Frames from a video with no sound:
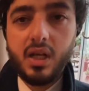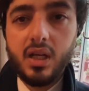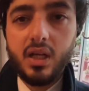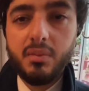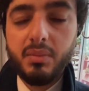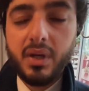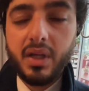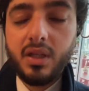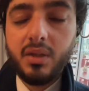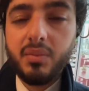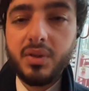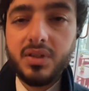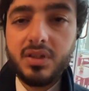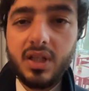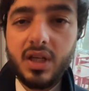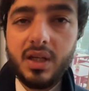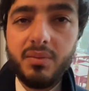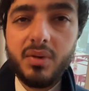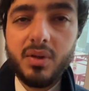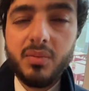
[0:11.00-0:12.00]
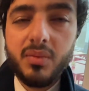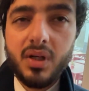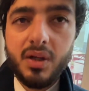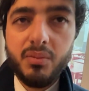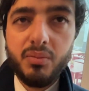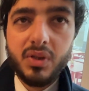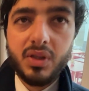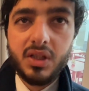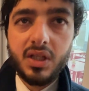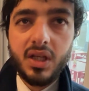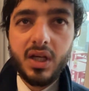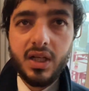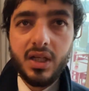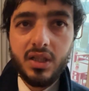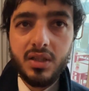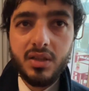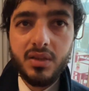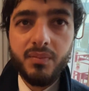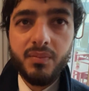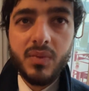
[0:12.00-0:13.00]
My name is Ayman Mohammed Gaid.
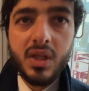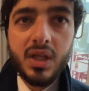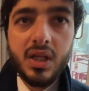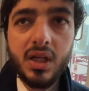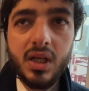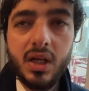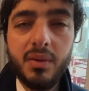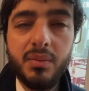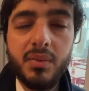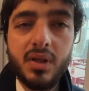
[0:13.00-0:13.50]
I'm